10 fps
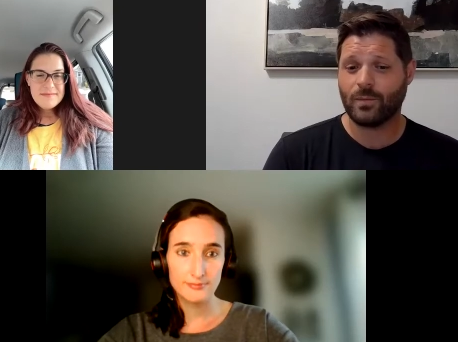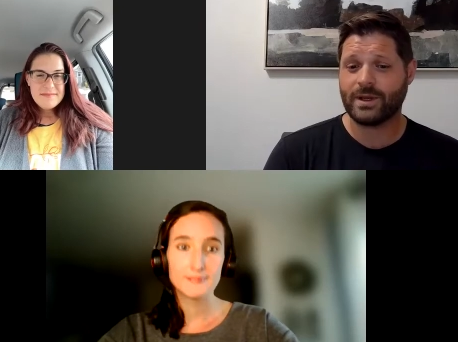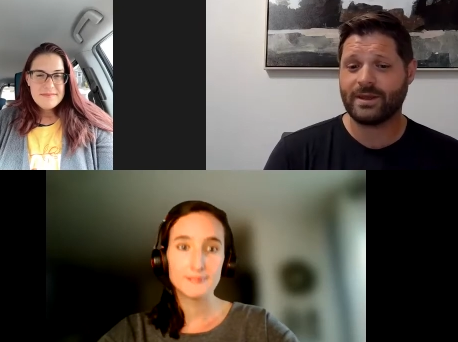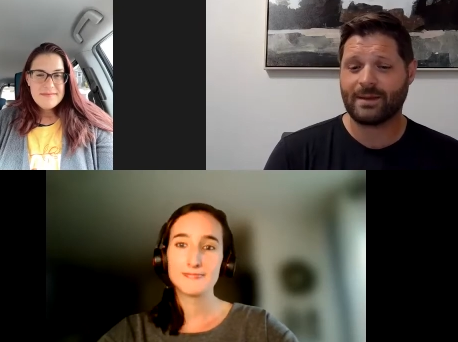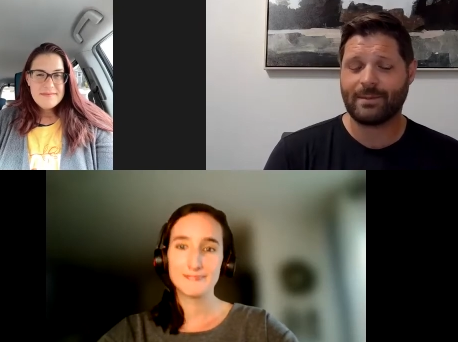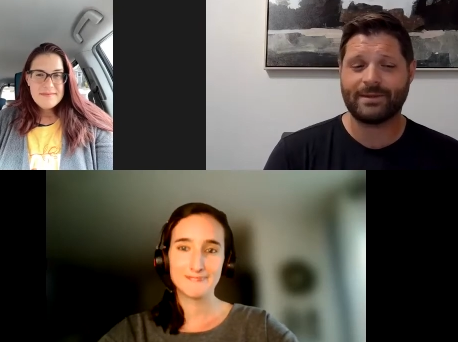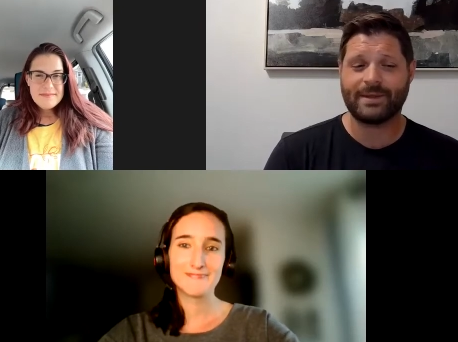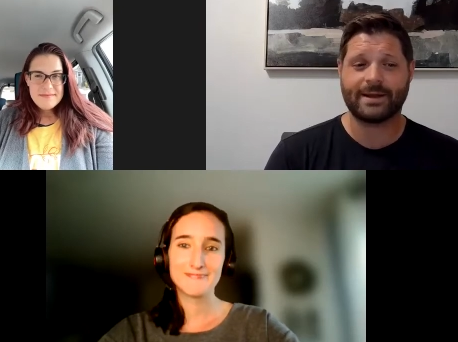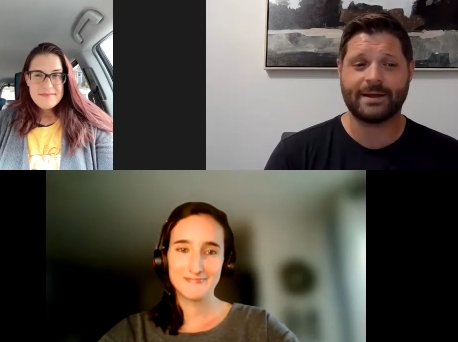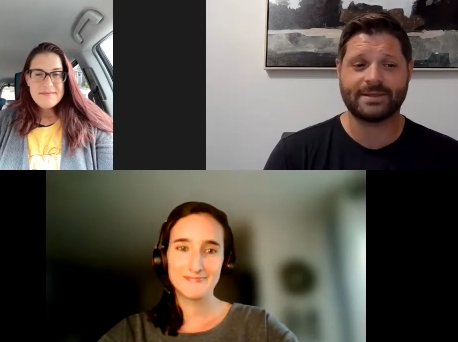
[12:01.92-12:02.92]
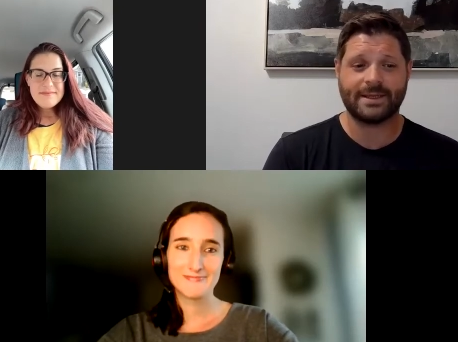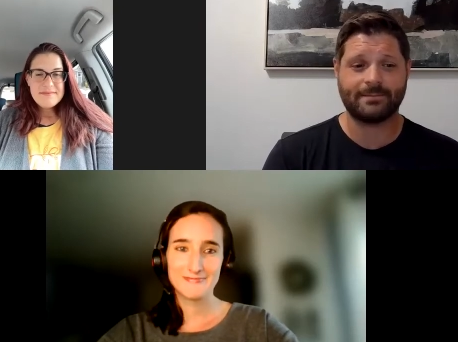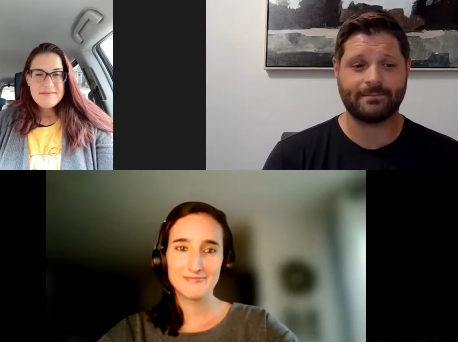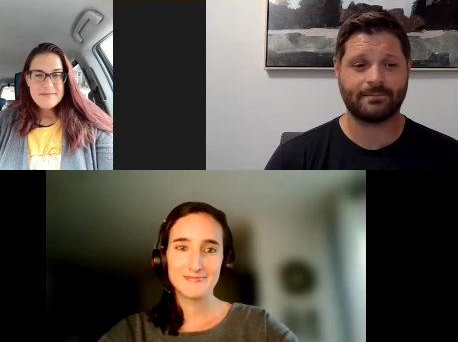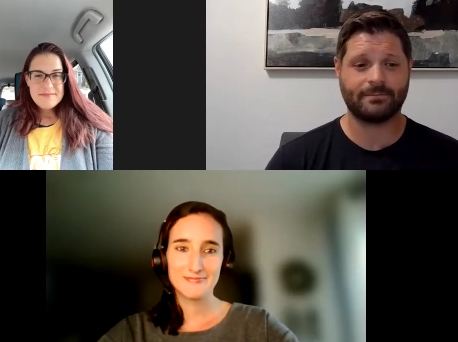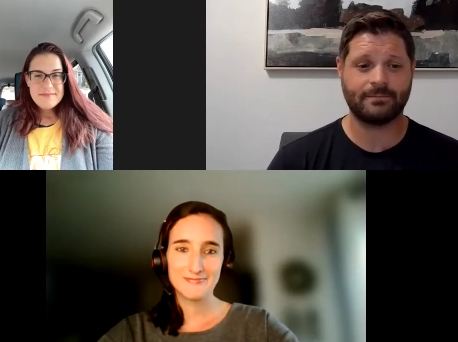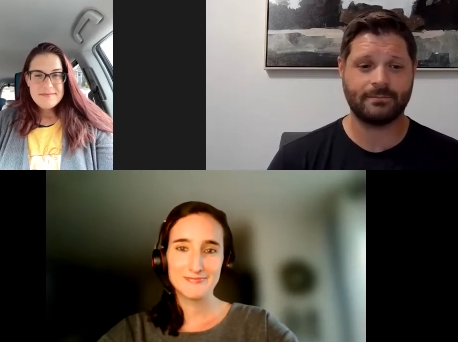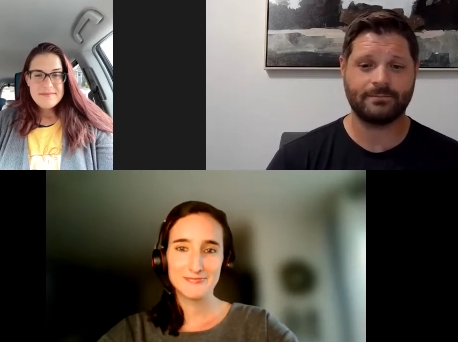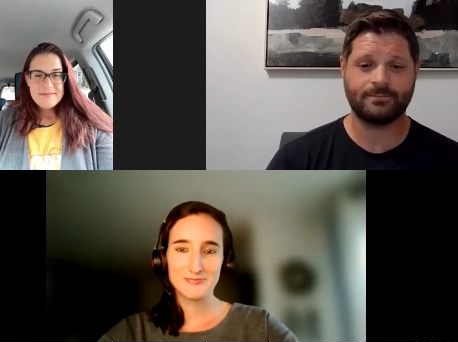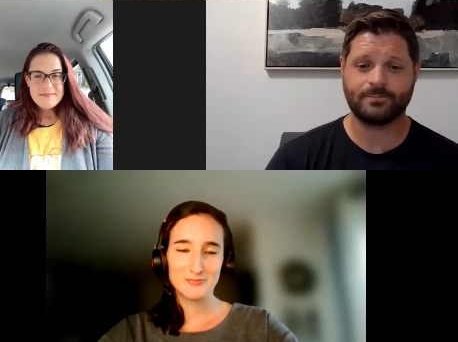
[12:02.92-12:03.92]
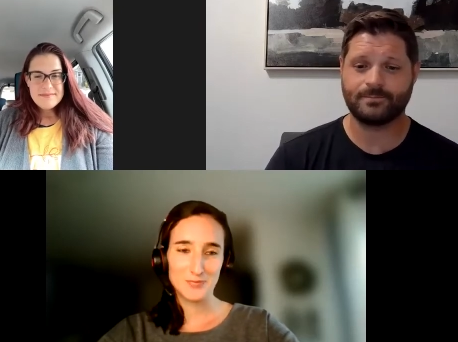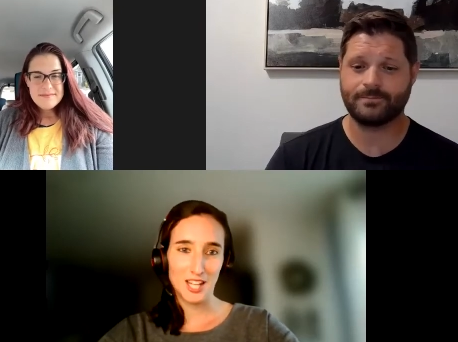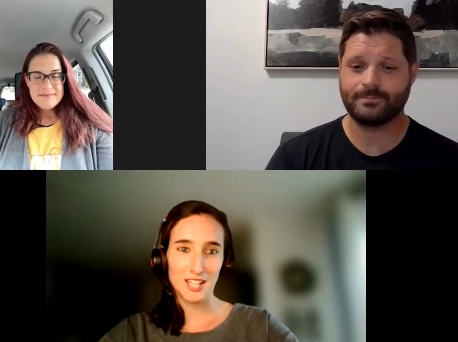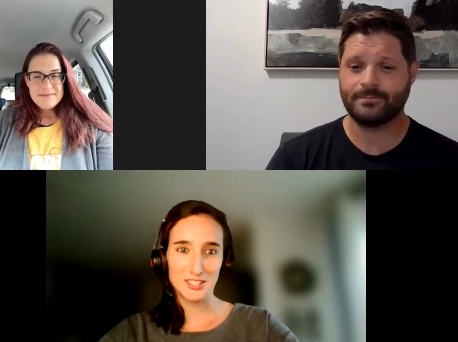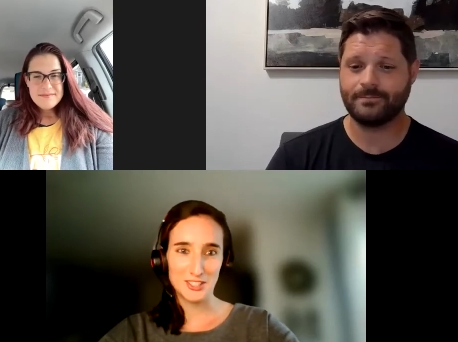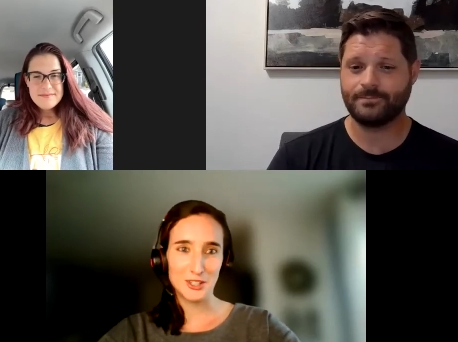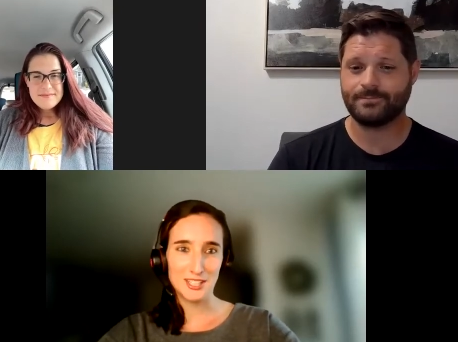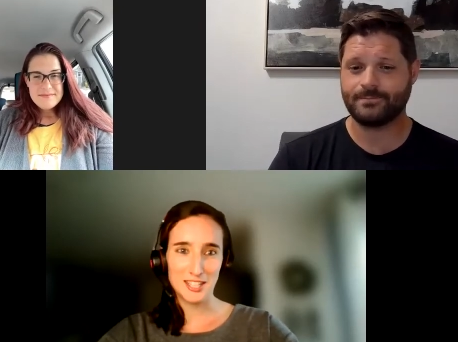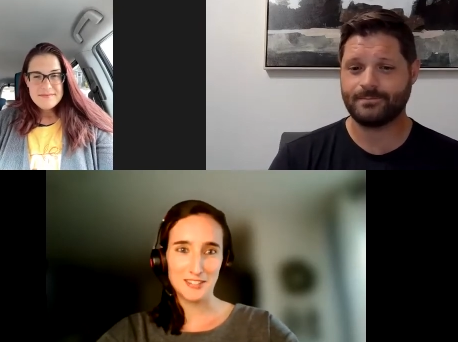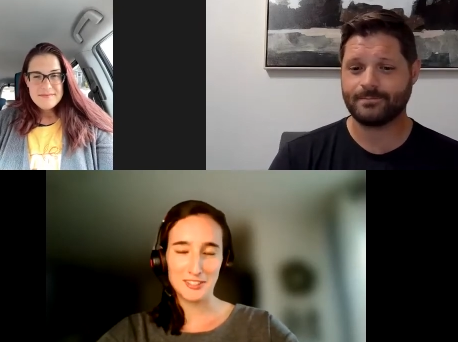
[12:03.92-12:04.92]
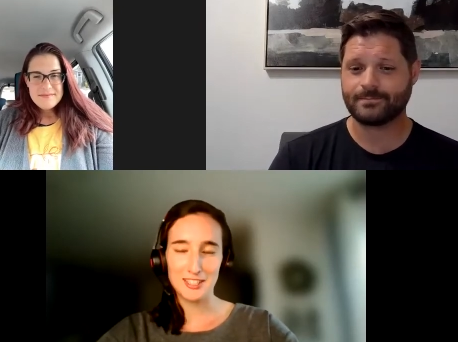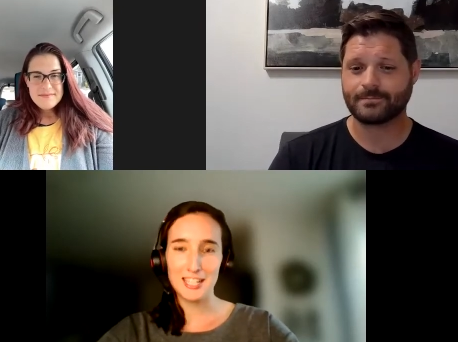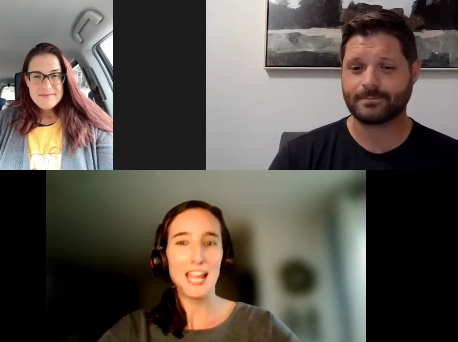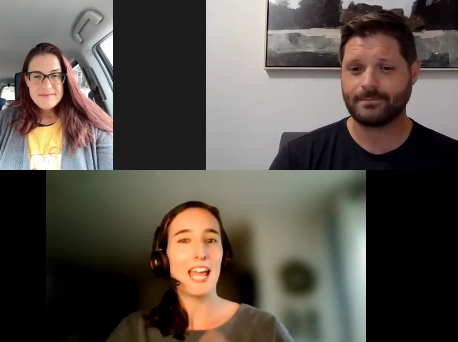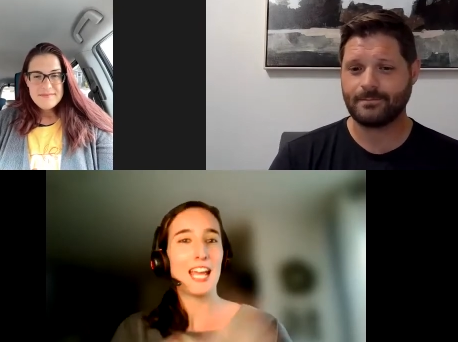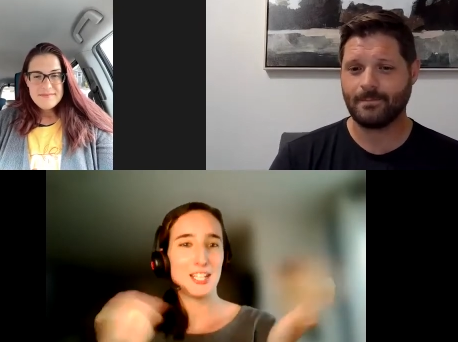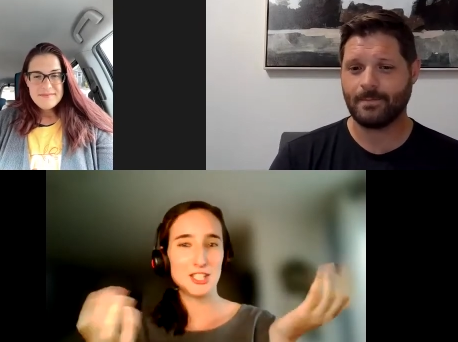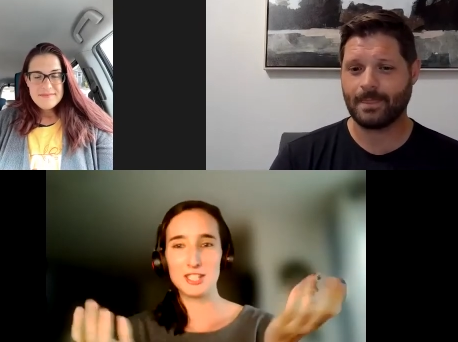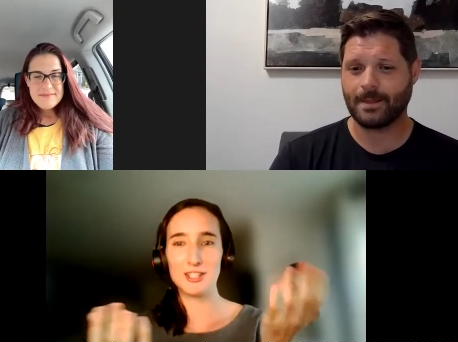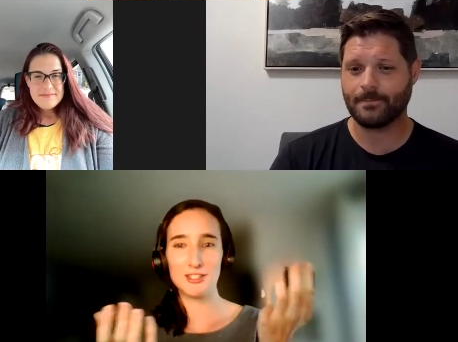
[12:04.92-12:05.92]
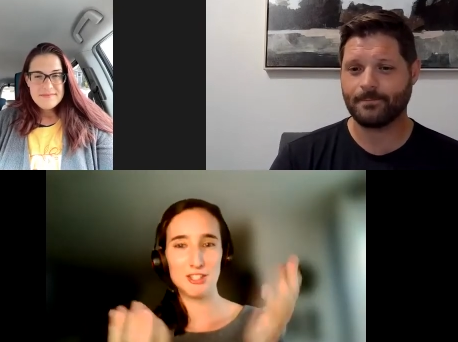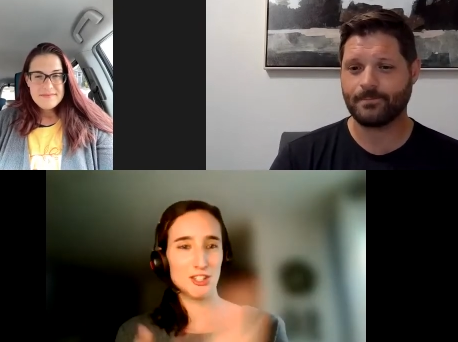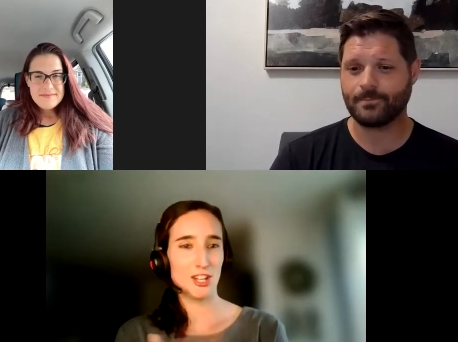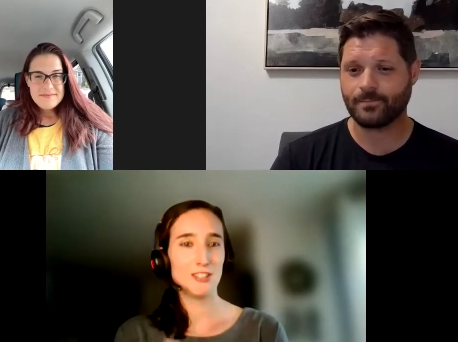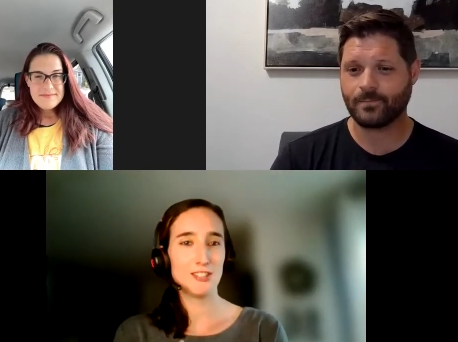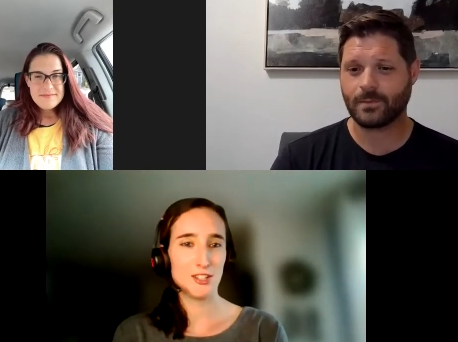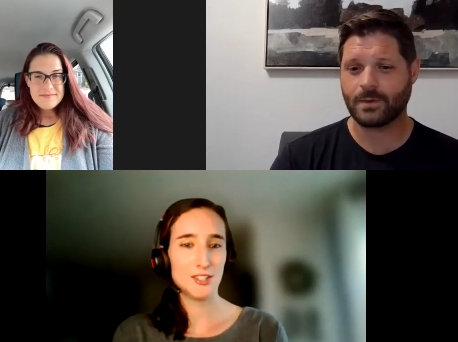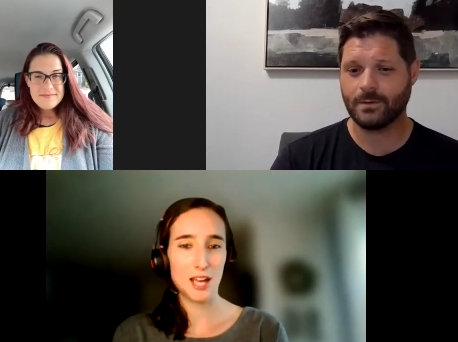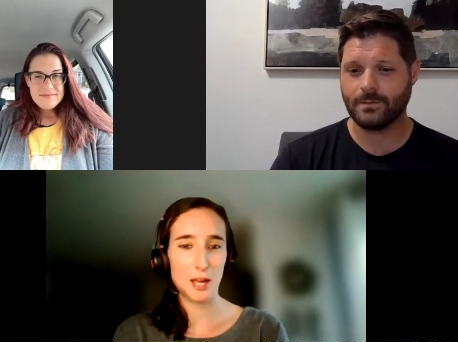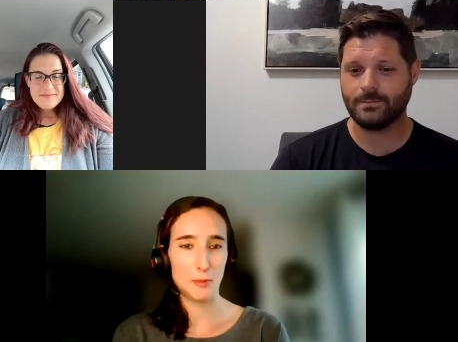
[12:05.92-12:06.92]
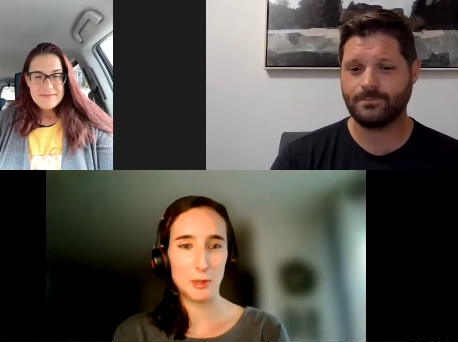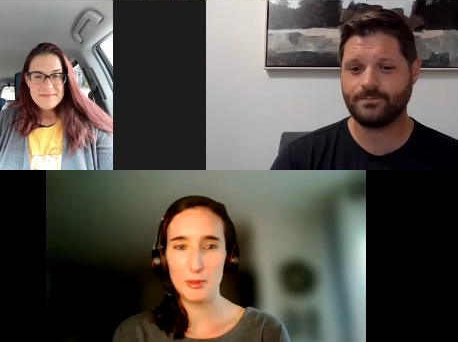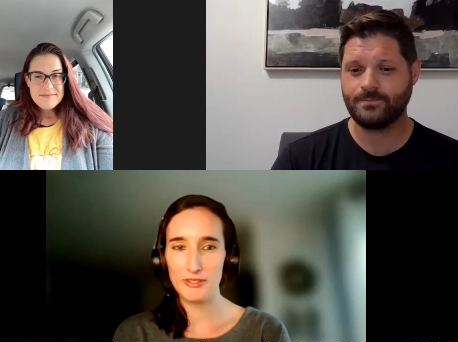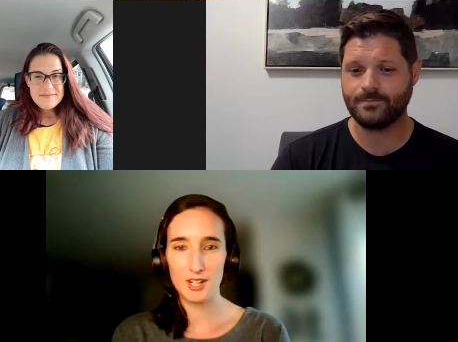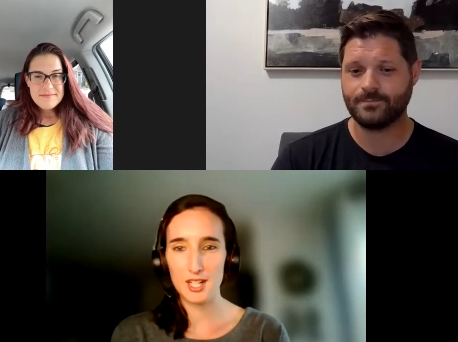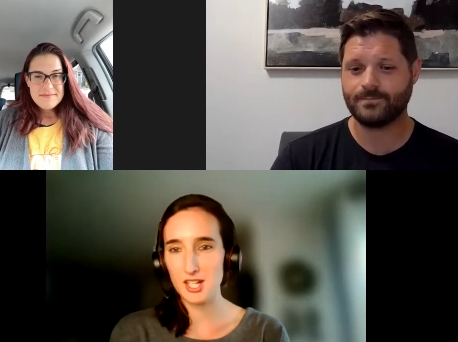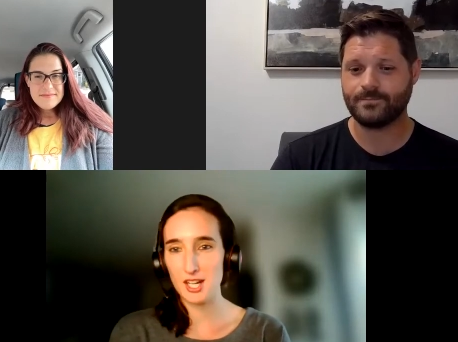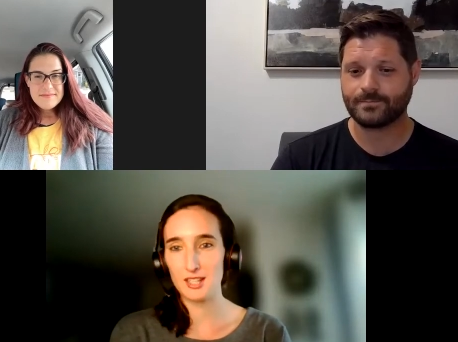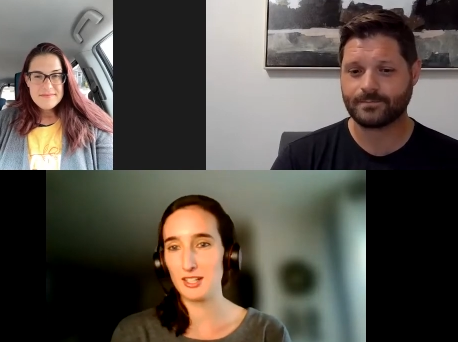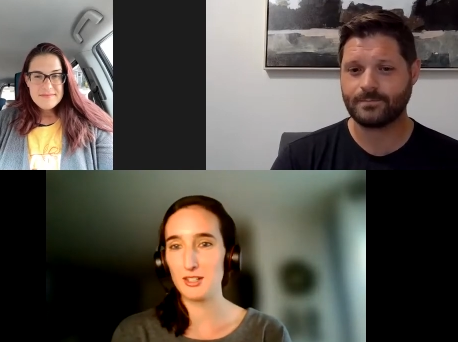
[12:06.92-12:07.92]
Speaker 1: What do you think about that, Kelsey?
Speaker 2: Yeah, no, I definitely. It just goes to show too that people finish on their own